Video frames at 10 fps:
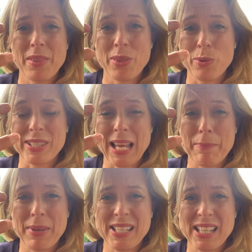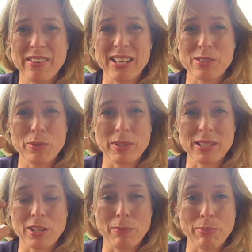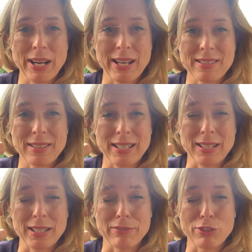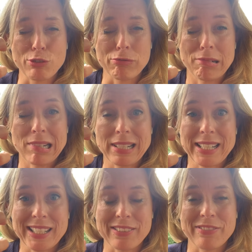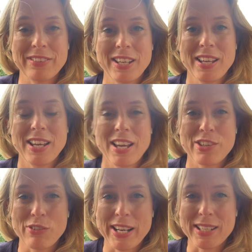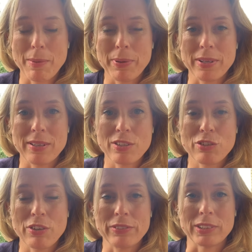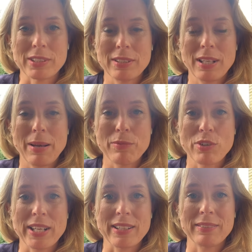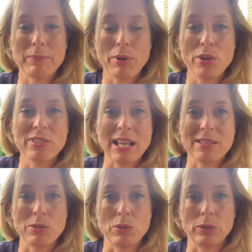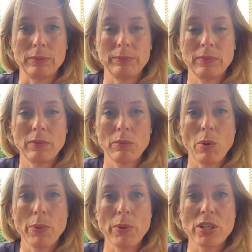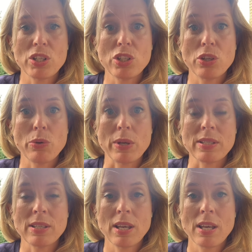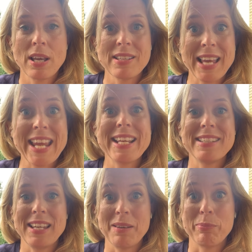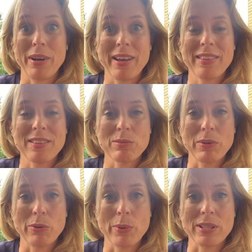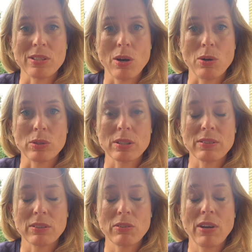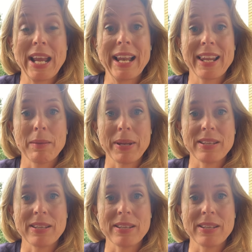Thoughts get busier, and it's almost like your brain gets slightly kind of dried up and shriveled, trying to process it all. What we're wanting to do is take a deep breath, as we're always told, and create a little bit